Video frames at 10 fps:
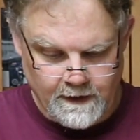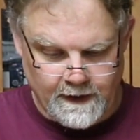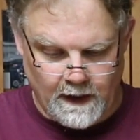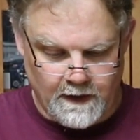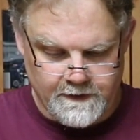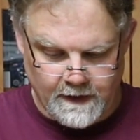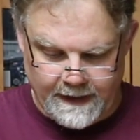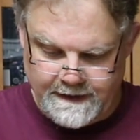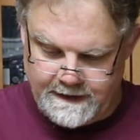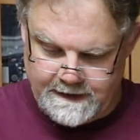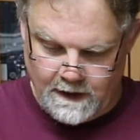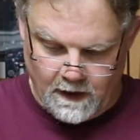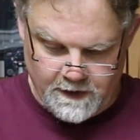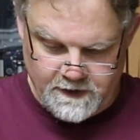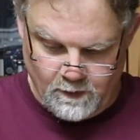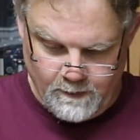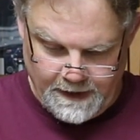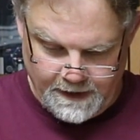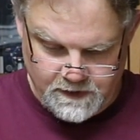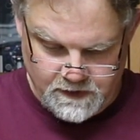ATC also
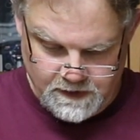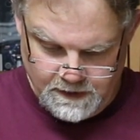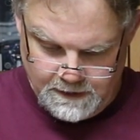makes